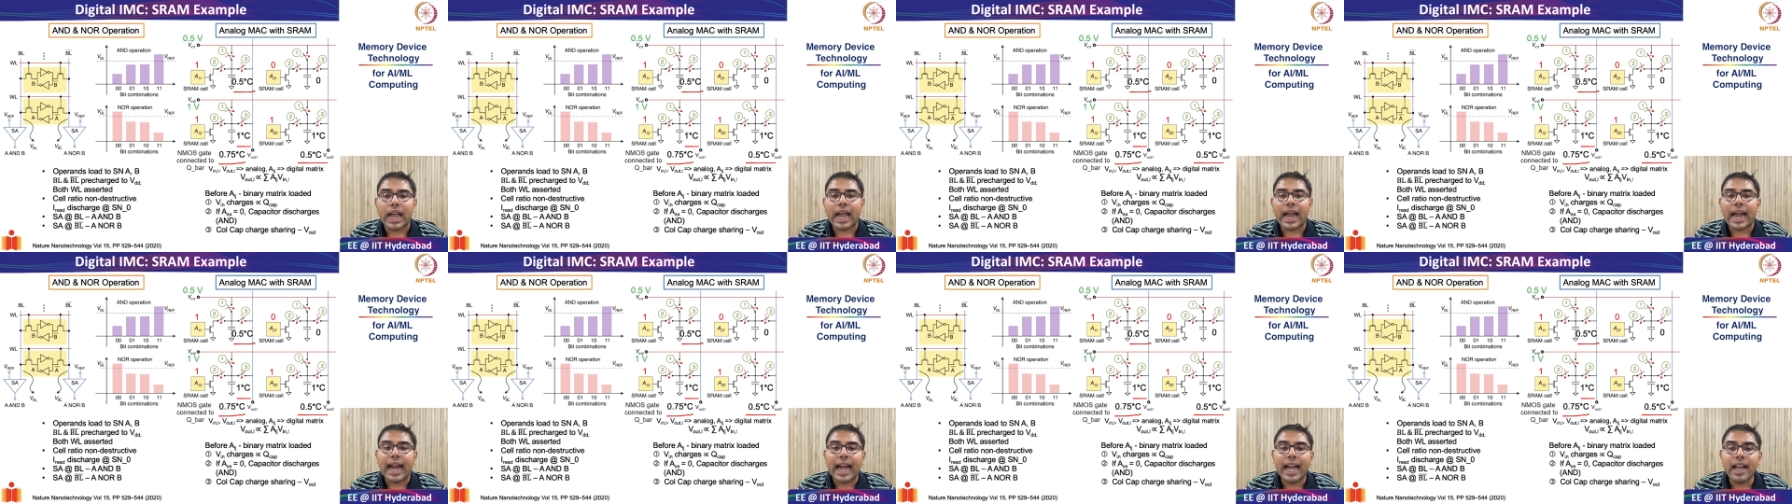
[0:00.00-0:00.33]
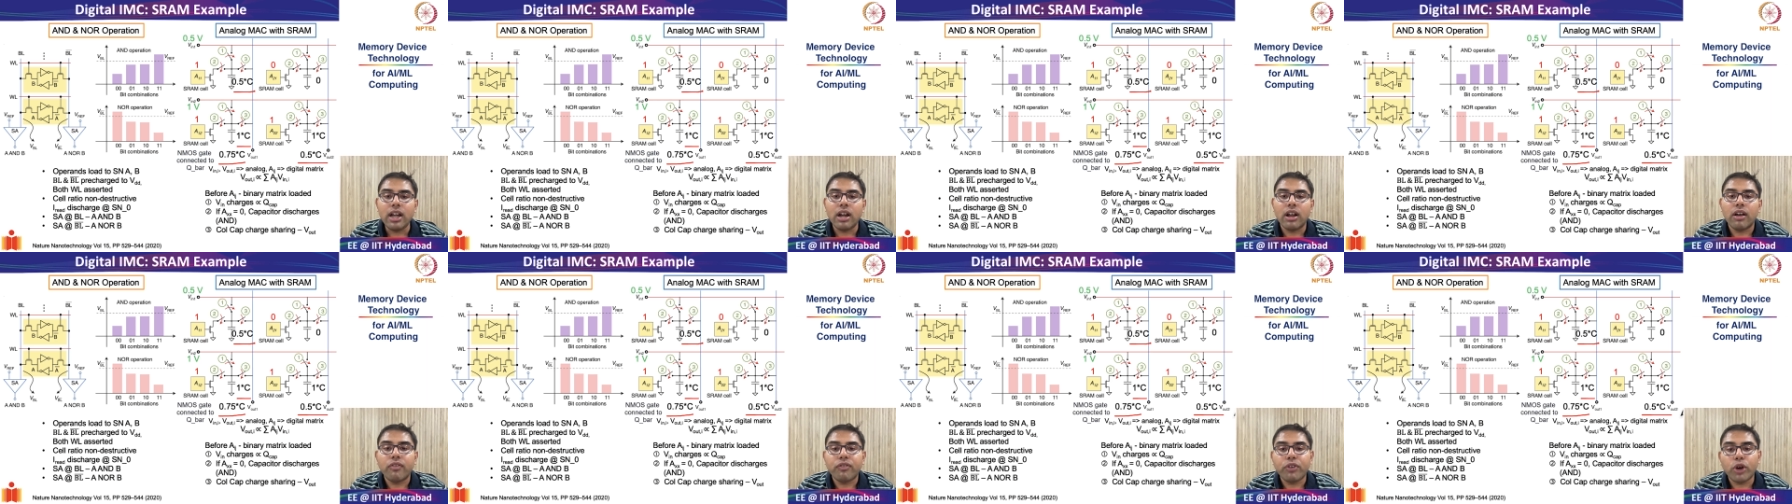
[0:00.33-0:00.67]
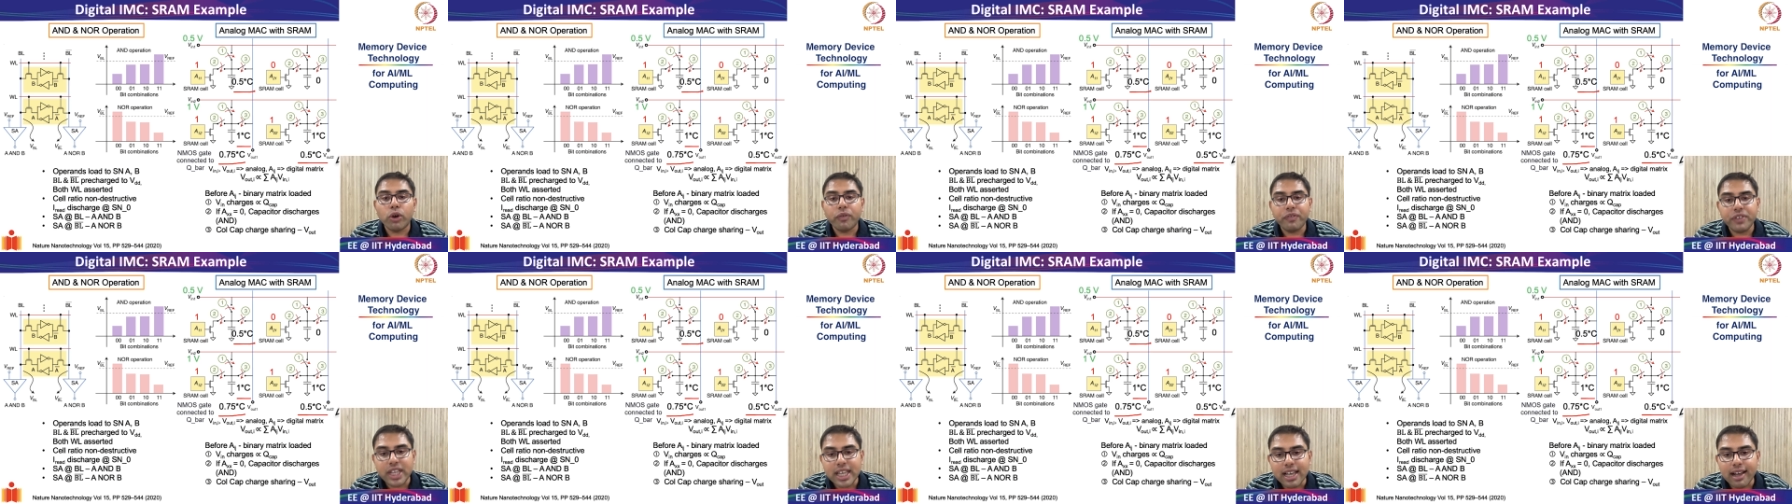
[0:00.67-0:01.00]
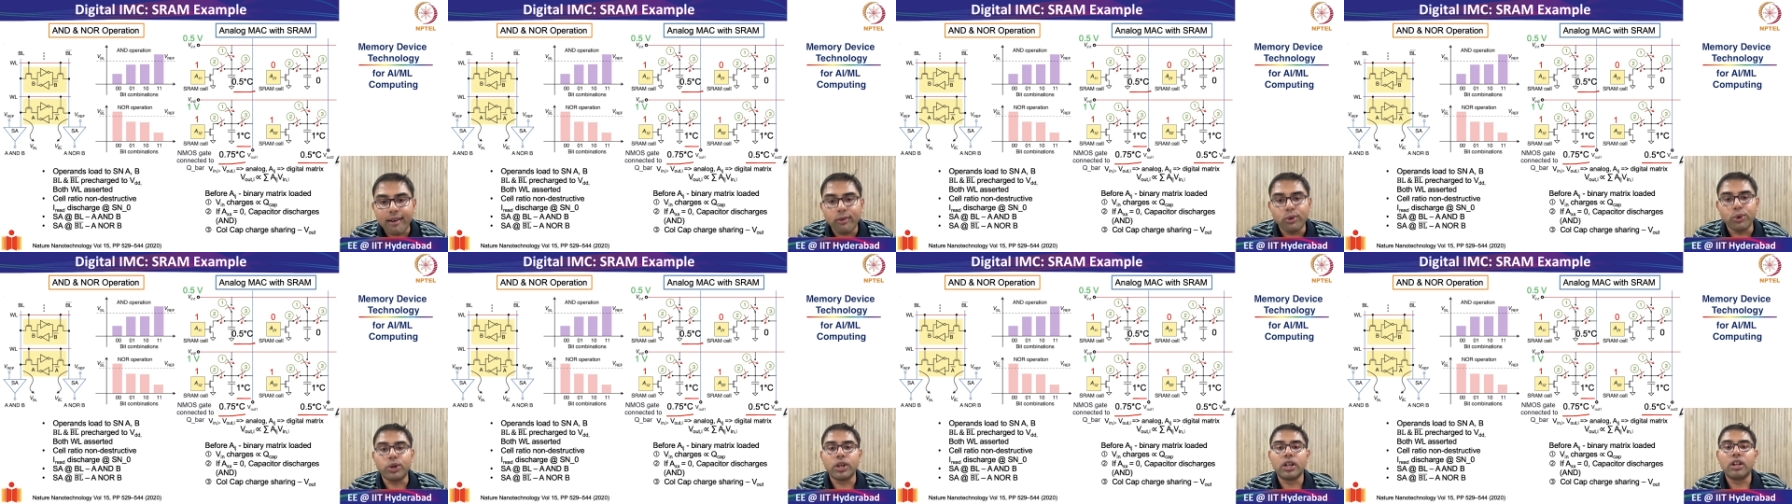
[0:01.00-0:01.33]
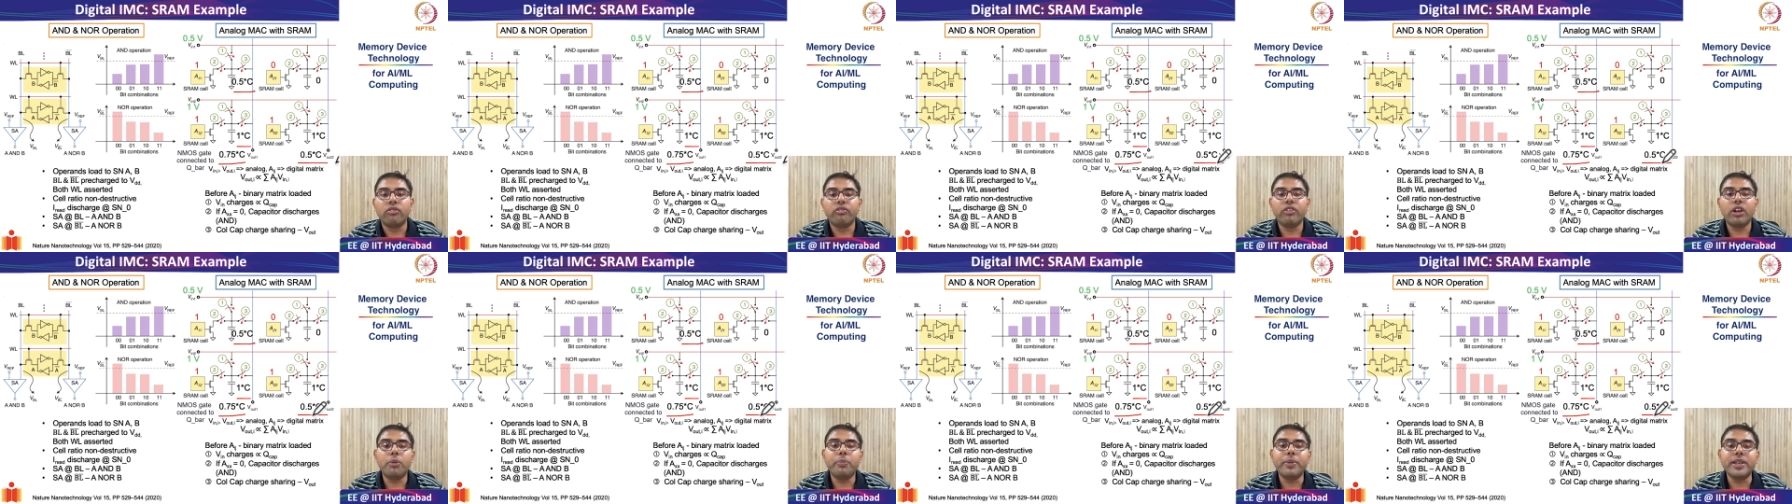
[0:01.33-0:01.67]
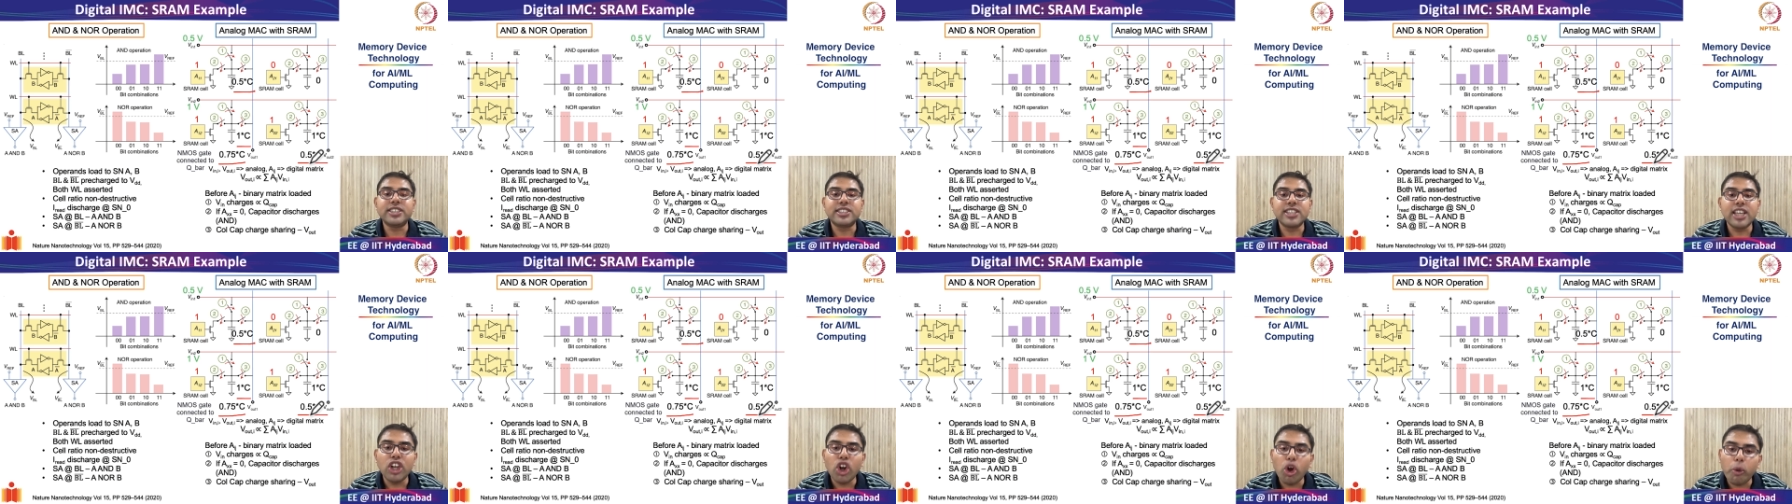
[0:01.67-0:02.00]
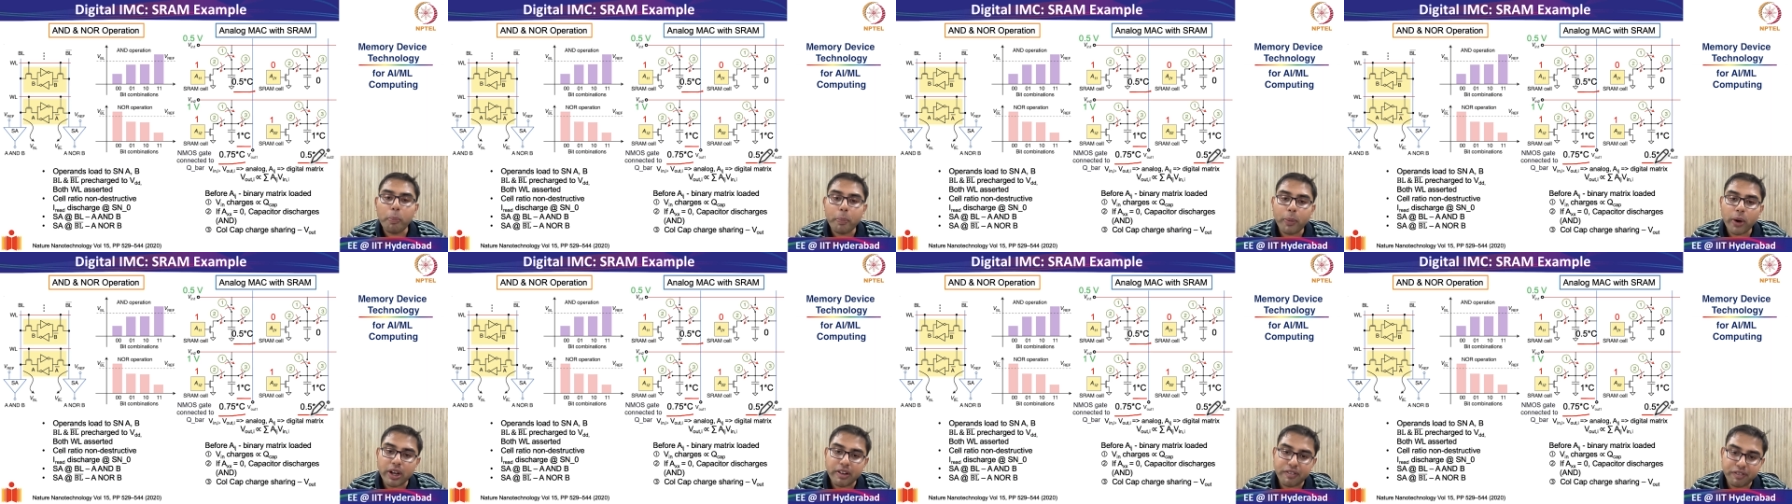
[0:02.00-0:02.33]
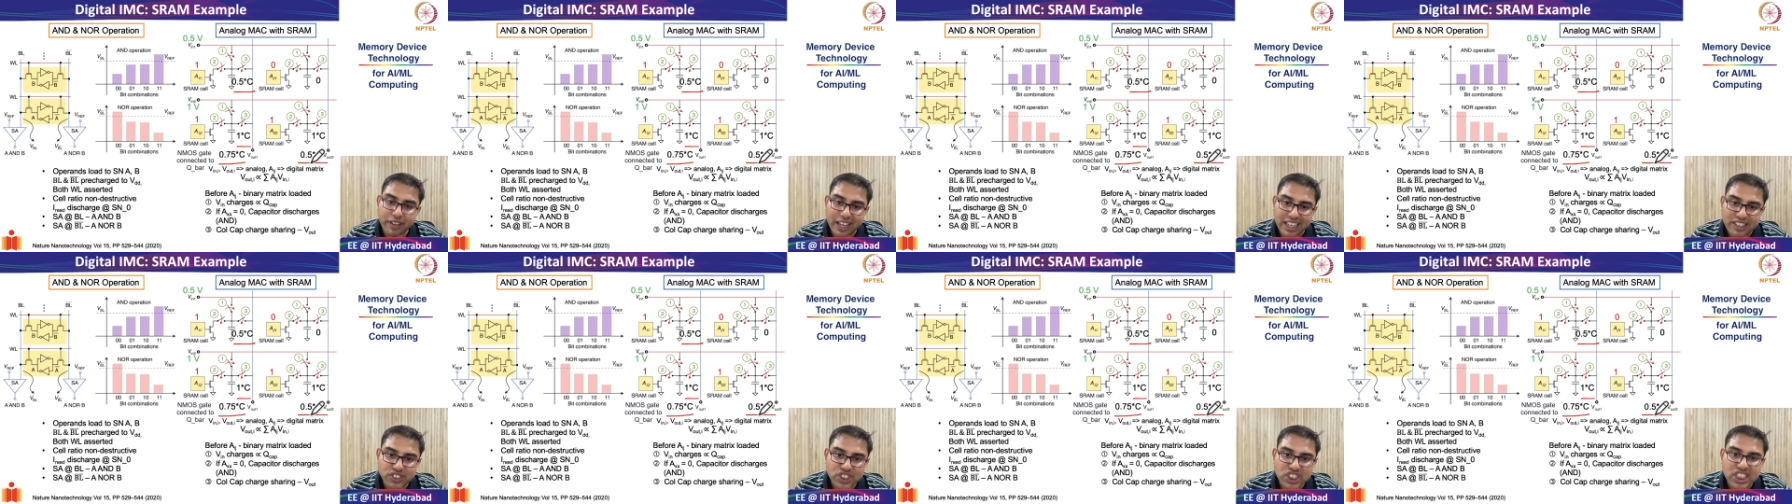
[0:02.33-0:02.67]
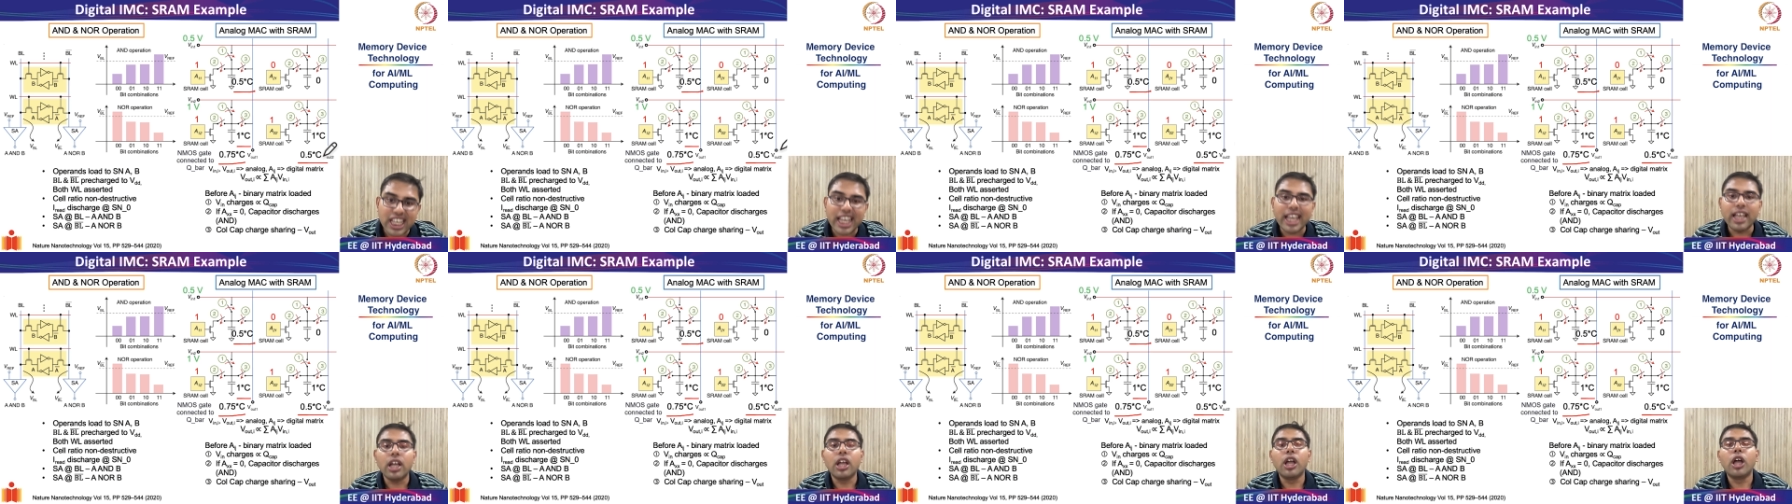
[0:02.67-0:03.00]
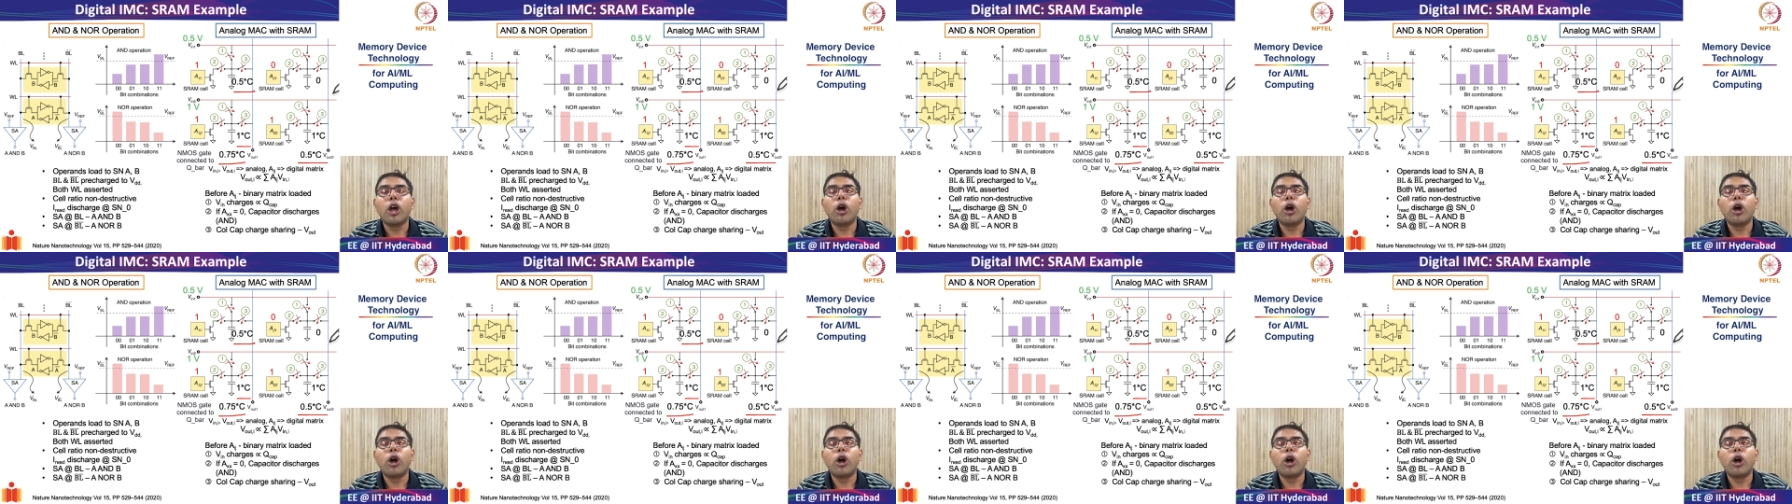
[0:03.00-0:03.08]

and for V out will be 0.5 C